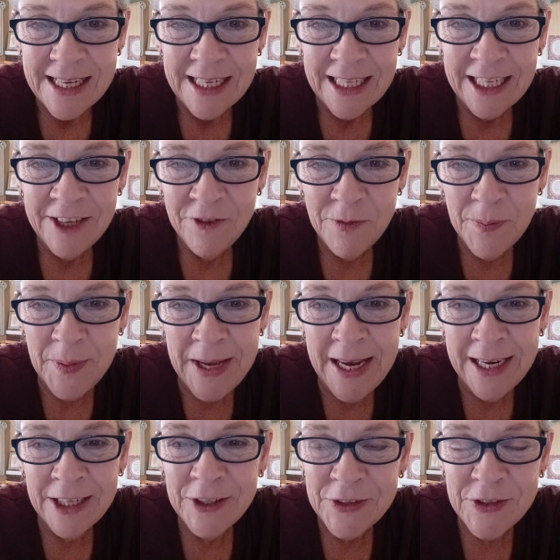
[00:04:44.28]
If
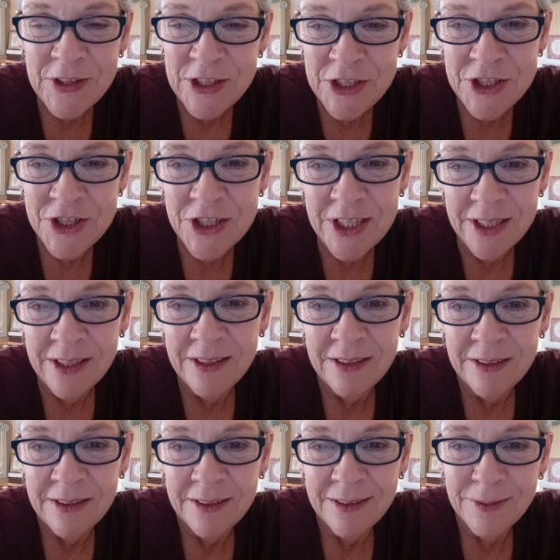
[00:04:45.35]
being a Christian
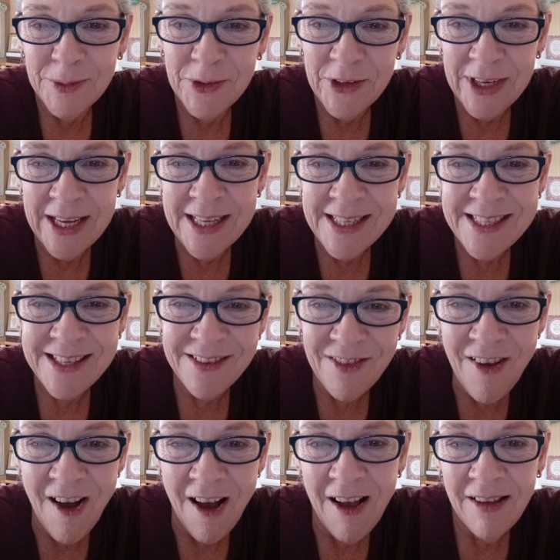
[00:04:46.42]
were against the
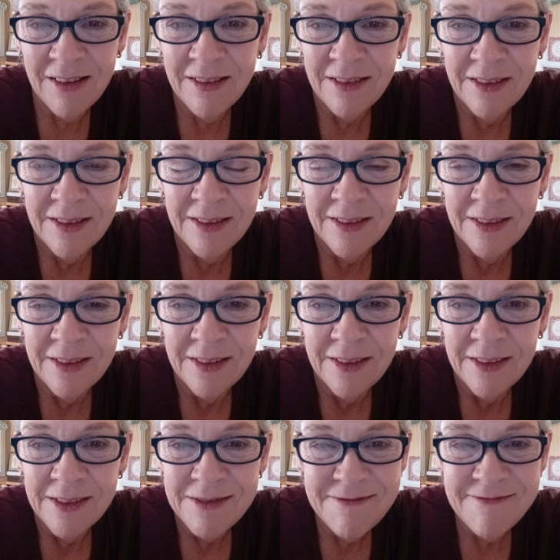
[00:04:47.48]
law,
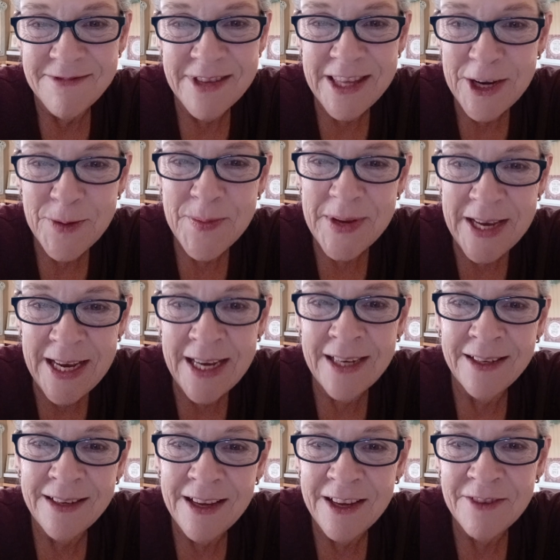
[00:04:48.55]
would there be
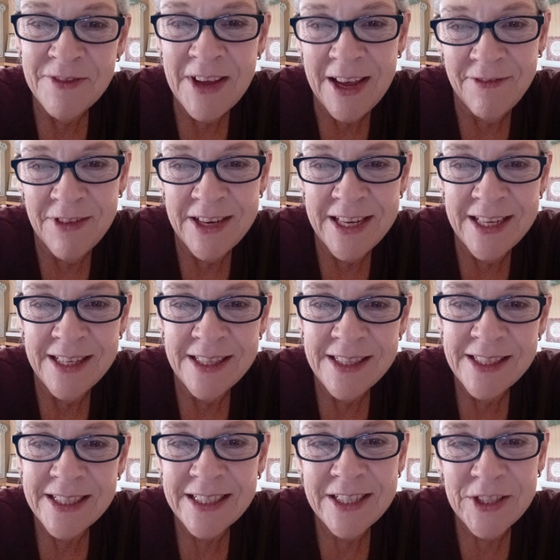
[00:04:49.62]
enough
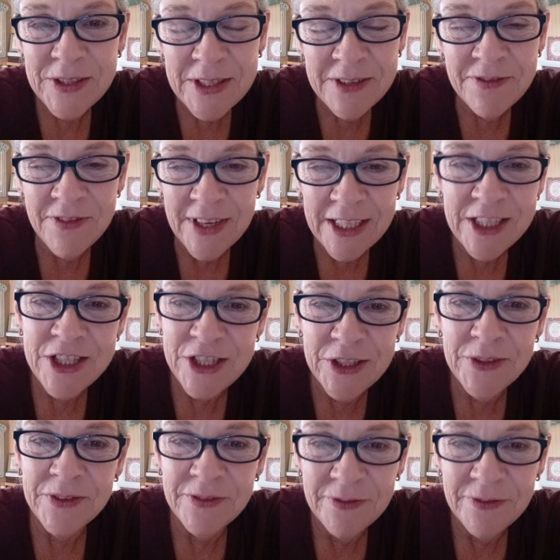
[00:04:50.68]
evidence to convict you?